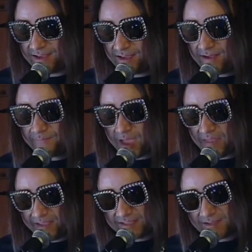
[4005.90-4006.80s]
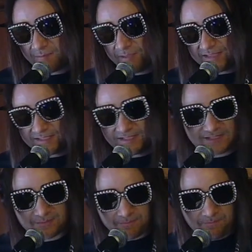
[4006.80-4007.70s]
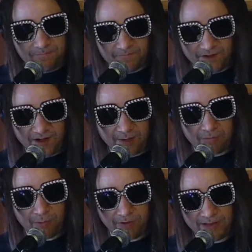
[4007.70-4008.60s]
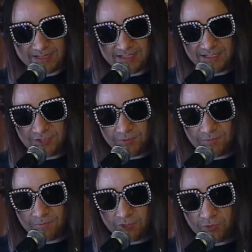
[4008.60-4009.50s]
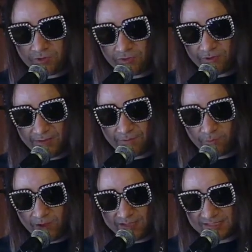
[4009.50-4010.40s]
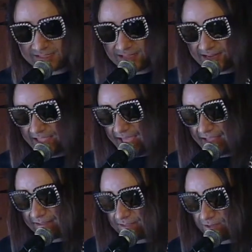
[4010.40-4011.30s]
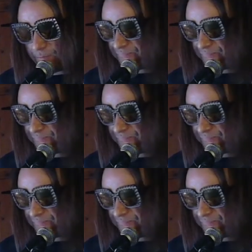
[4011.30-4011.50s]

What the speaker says: I think in some places it's very appropriate to teach you 2 and 3 different ways to skin a cat. So,